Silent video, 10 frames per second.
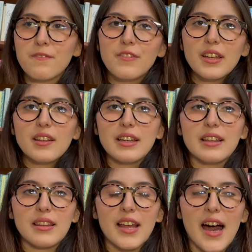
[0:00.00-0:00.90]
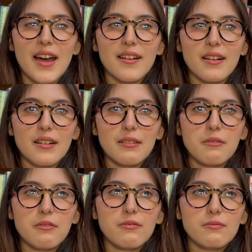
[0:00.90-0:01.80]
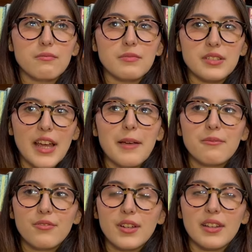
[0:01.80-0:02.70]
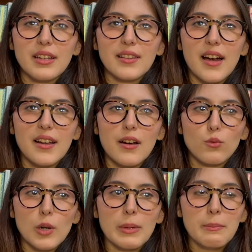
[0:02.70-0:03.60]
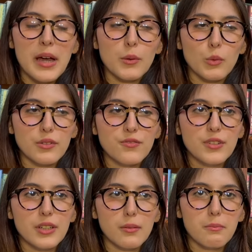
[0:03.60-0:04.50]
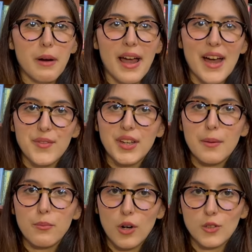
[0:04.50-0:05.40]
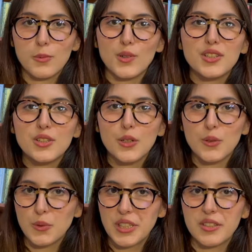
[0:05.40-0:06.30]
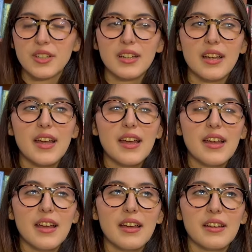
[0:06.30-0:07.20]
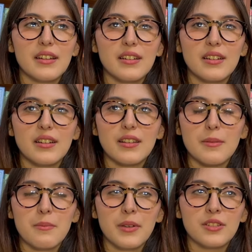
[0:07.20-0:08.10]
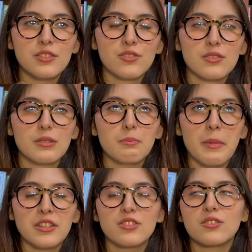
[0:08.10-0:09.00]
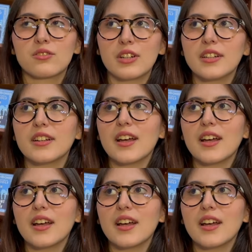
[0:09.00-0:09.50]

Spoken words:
feeling that same feeling that a Roman man would feel by having a prosperous career in the magistrate,